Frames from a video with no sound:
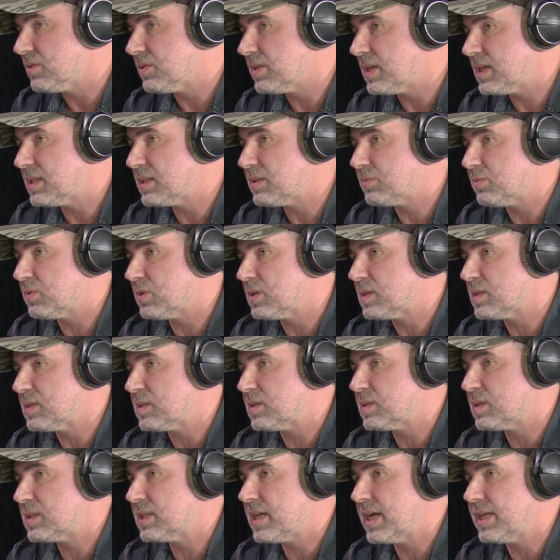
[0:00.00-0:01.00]
That was a
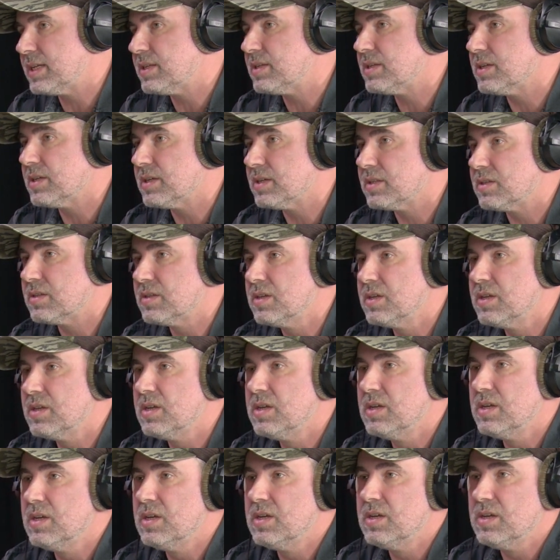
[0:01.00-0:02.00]
standard
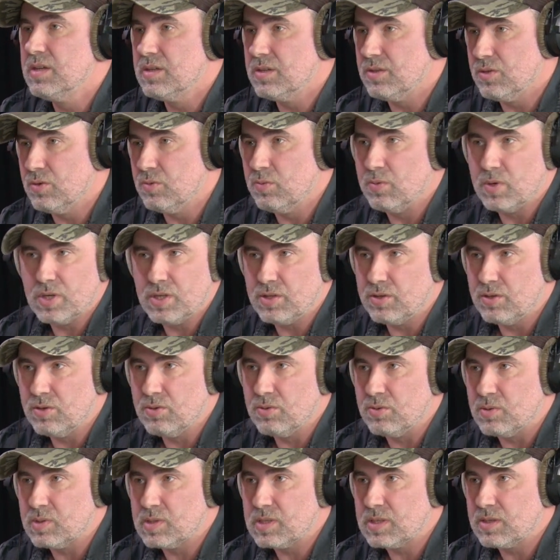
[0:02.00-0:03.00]
you would
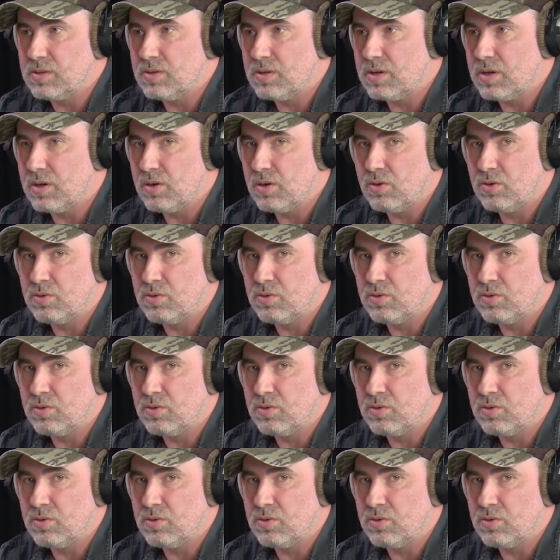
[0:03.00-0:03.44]
use, you know,